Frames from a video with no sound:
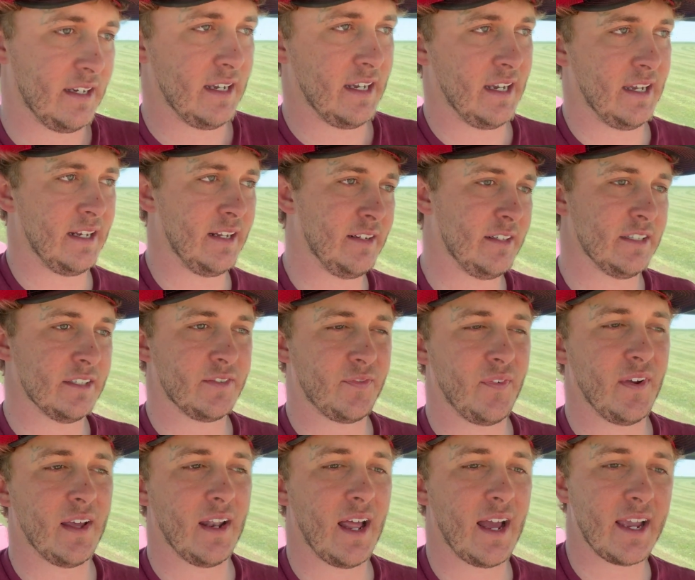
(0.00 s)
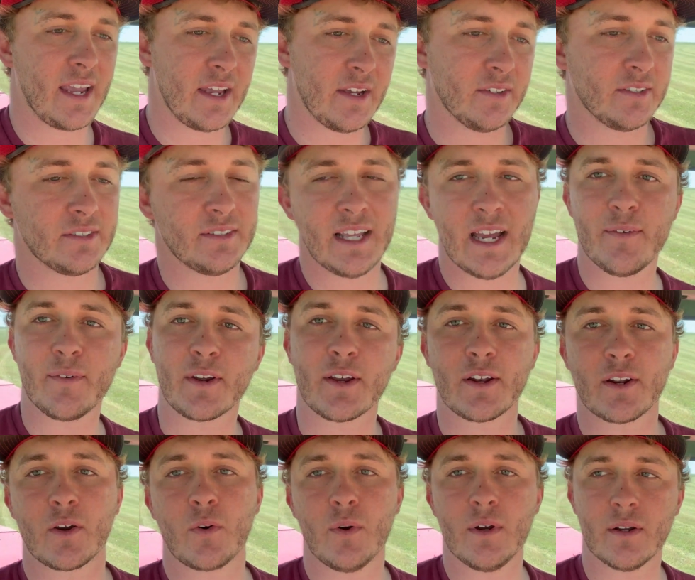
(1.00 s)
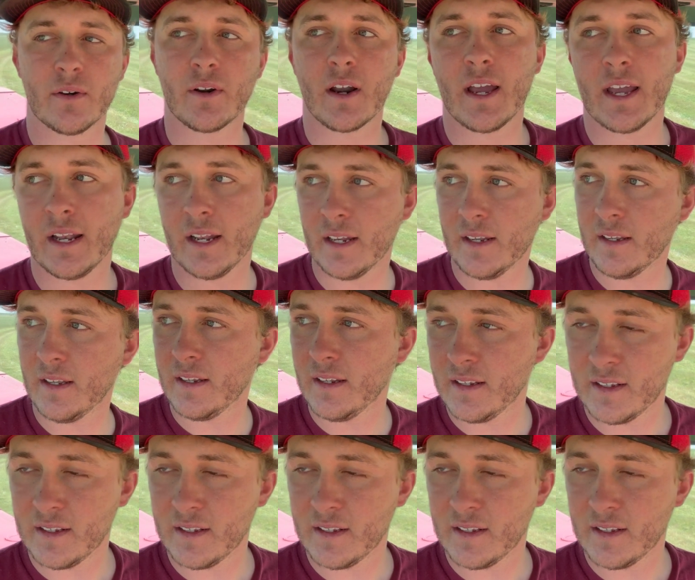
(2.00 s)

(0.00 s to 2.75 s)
And it just felt like it was never going to quit raining.